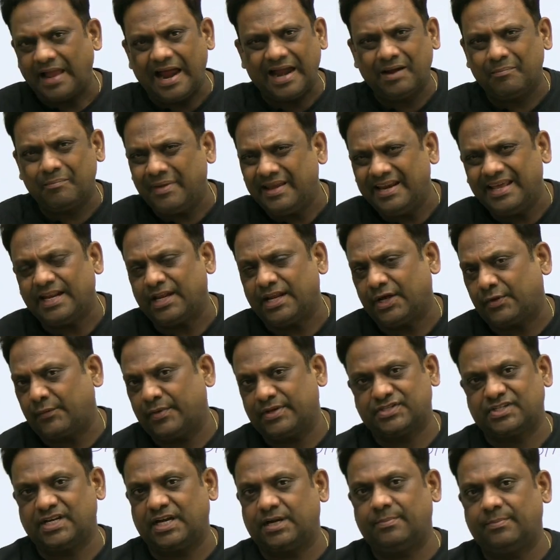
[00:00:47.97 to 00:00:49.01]
and many
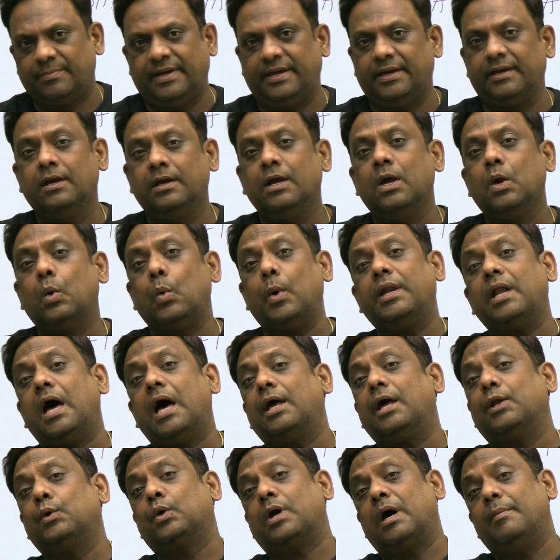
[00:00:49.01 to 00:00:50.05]
requested me, when
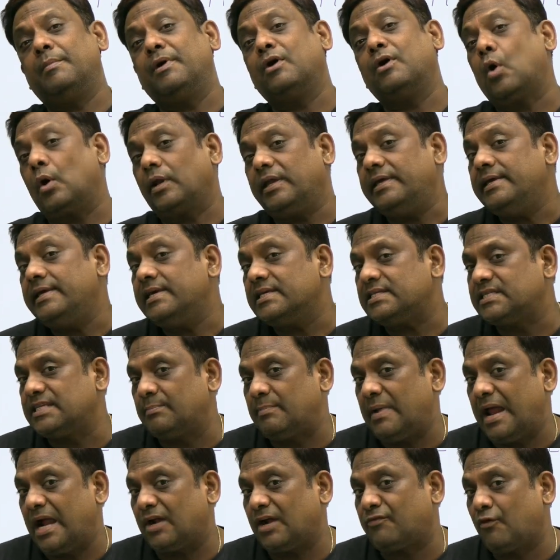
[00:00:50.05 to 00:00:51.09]
are you coming on
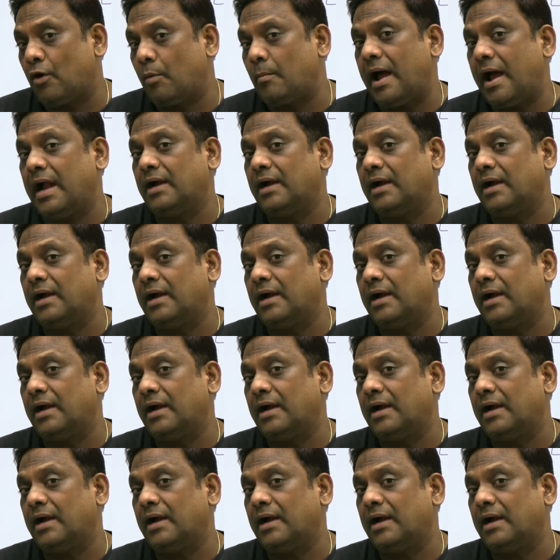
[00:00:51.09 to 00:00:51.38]
ESE platform,